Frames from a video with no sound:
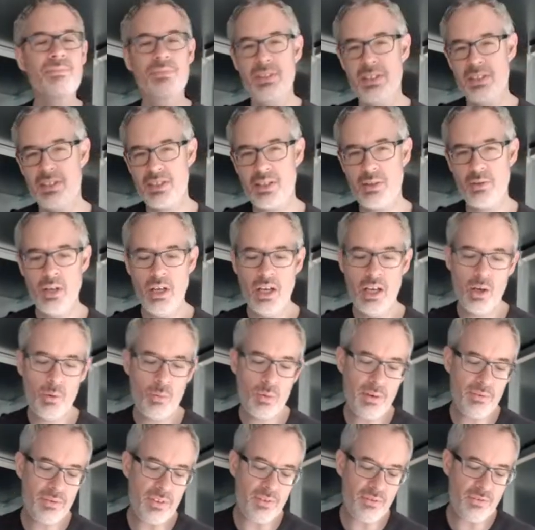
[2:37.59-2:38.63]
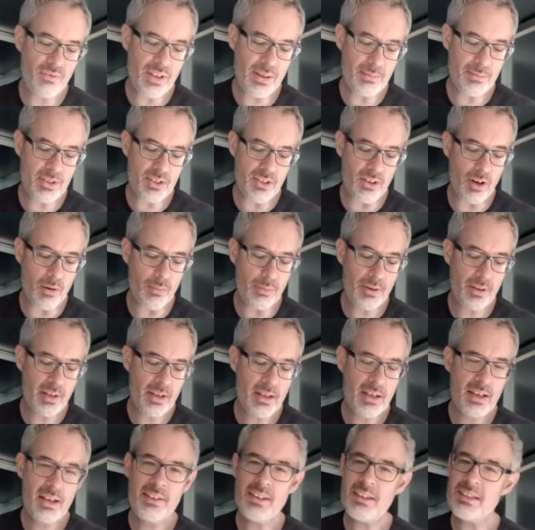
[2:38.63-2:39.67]
So with the flip top,
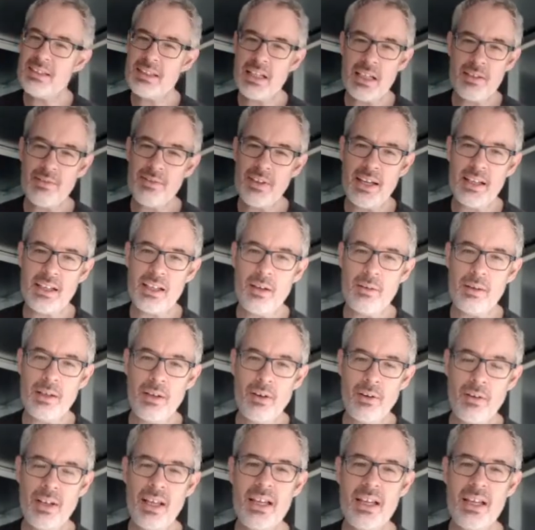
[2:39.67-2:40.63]
there's none of that going on.